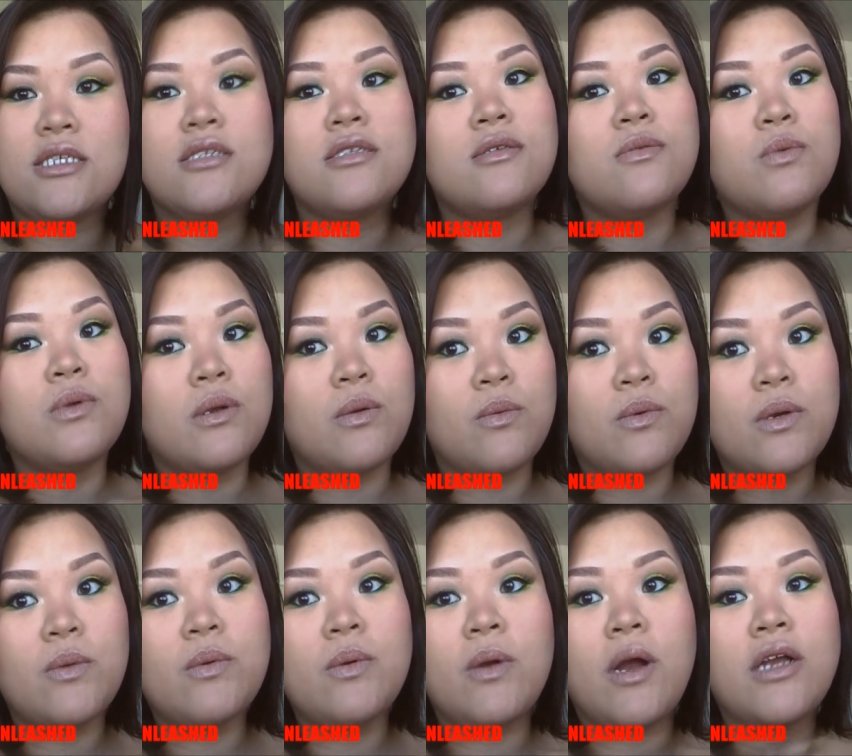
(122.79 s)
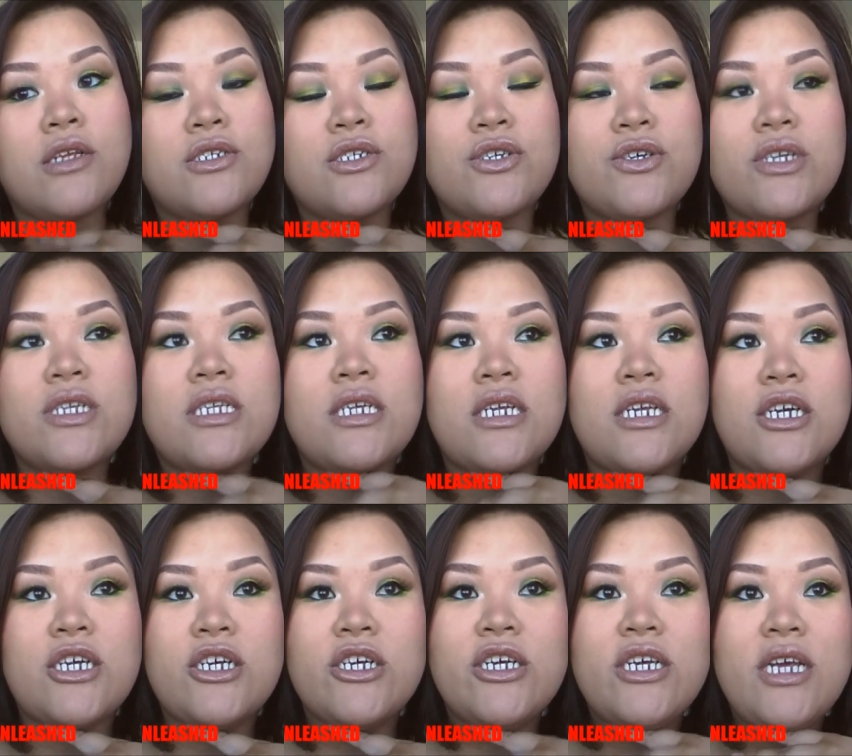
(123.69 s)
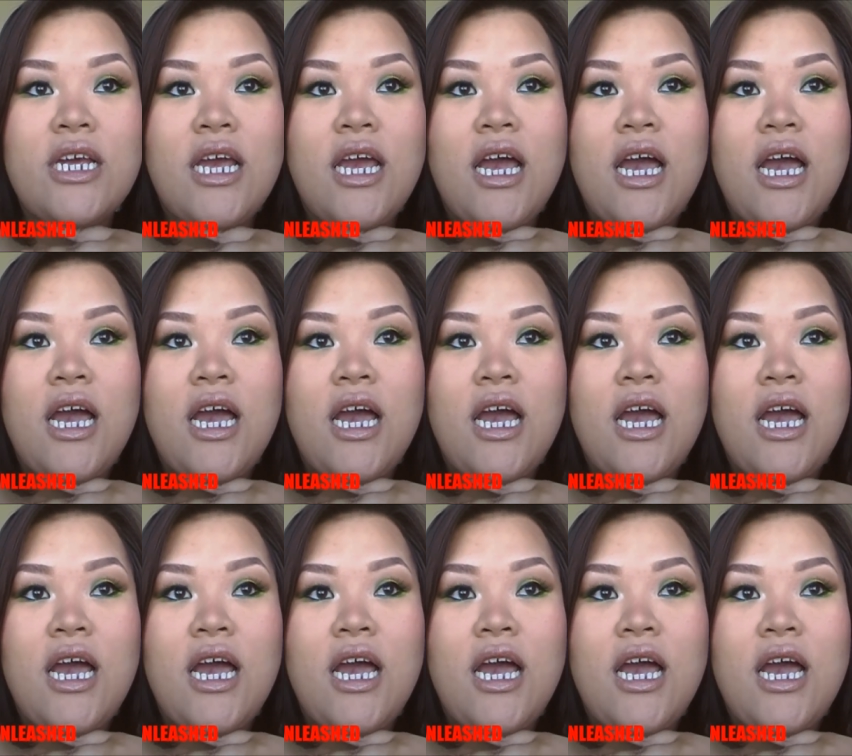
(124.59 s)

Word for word: that's what we watched during dinner.